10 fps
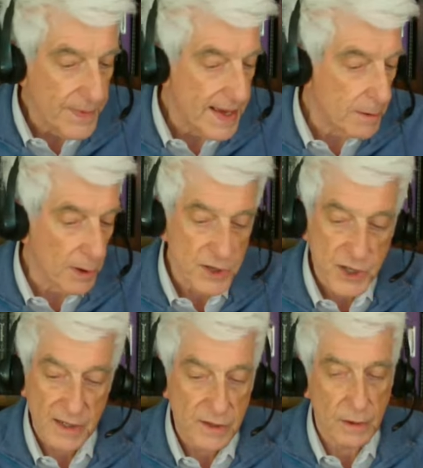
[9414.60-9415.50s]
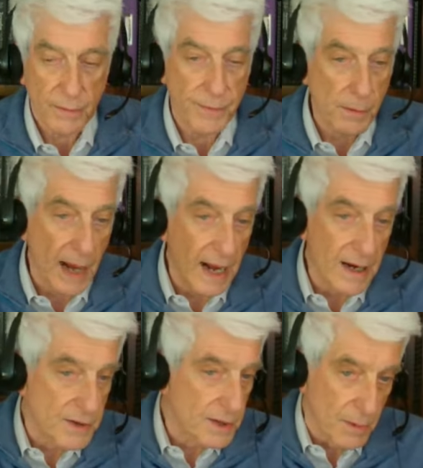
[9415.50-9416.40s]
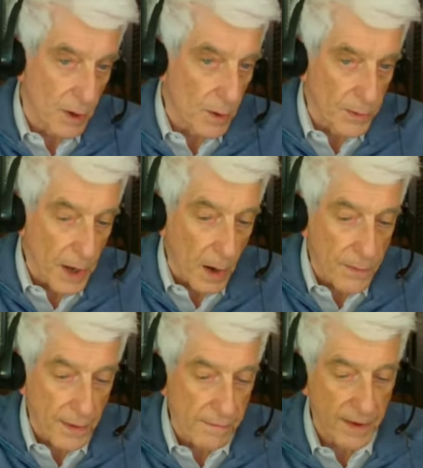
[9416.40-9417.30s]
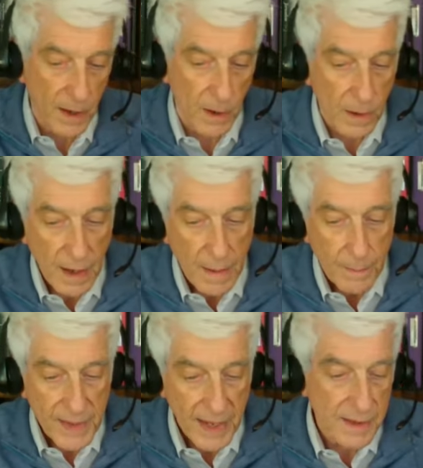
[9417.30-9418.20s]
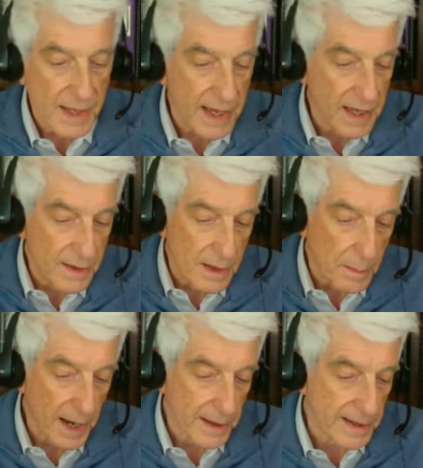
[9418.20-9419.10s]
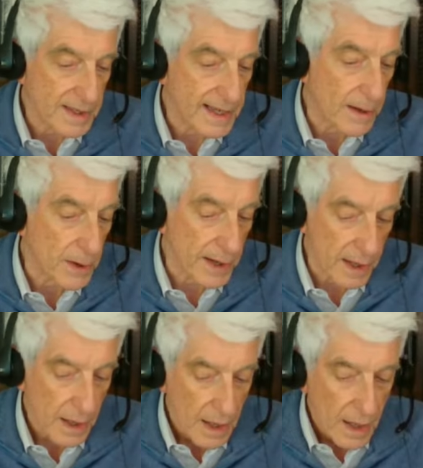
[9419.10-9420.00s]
He was just a few miles, north of here in Marin County.